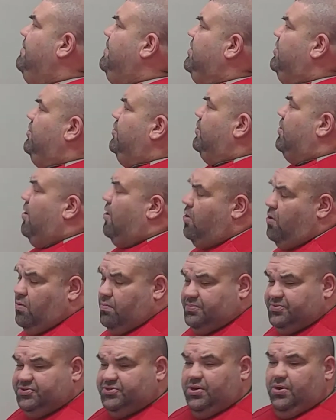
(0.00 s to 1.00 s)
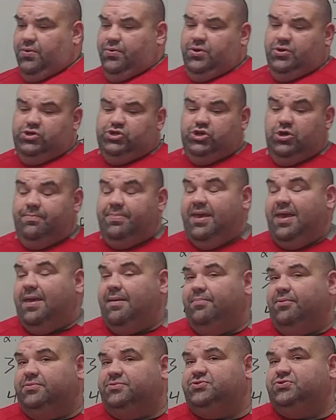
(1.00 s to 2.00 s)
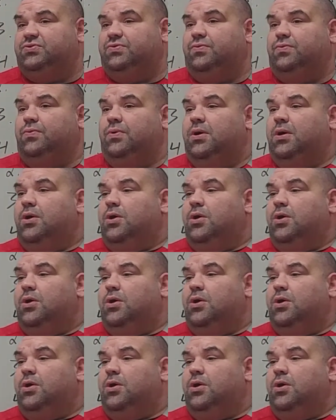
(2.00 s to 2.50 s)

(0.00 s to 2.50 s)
Your home, so you should be able to